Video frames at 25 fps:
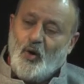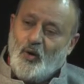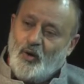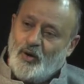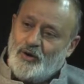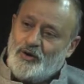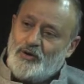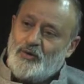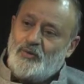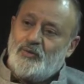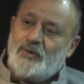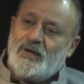
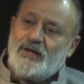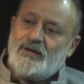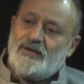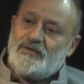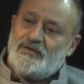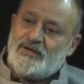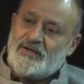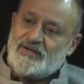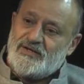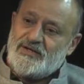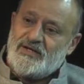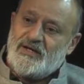Or you were
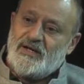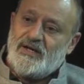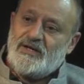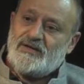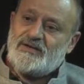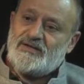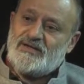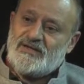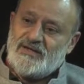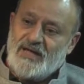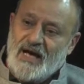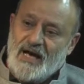interested
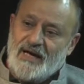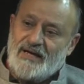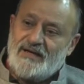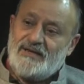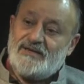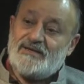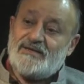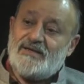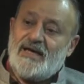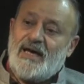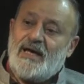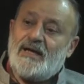in
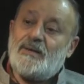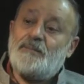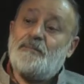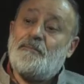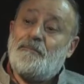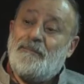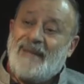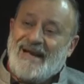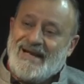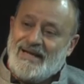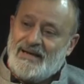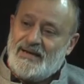science
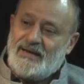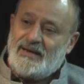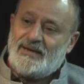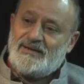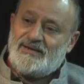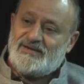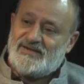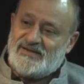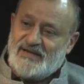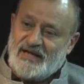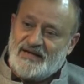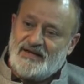and
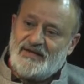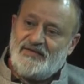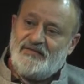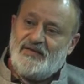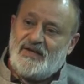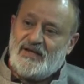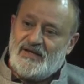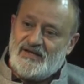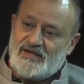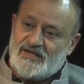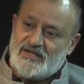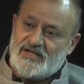building
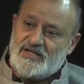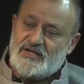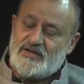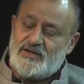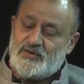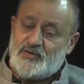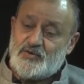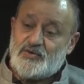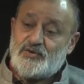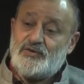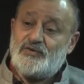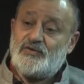scientific
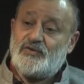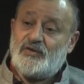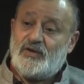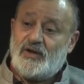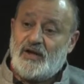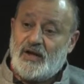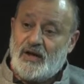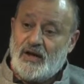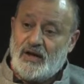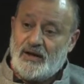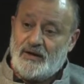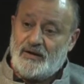institutions in
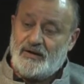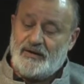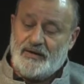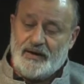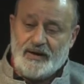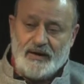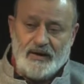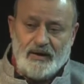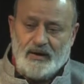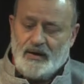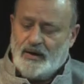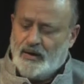the
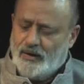country.